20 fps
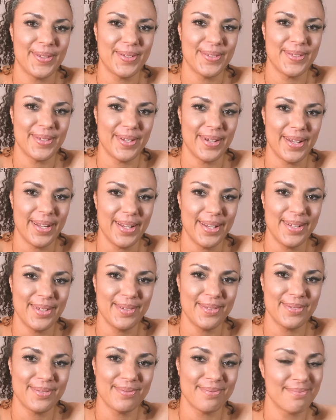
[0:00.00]

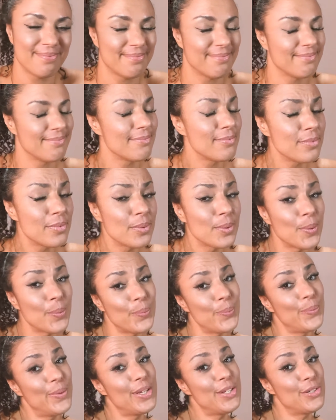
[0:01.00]
Today,
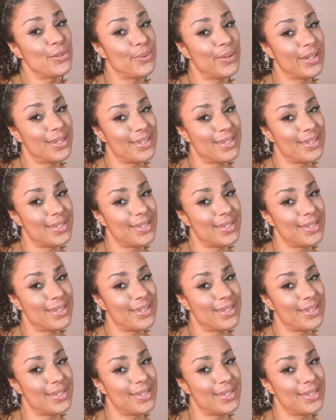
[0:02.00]
we're doing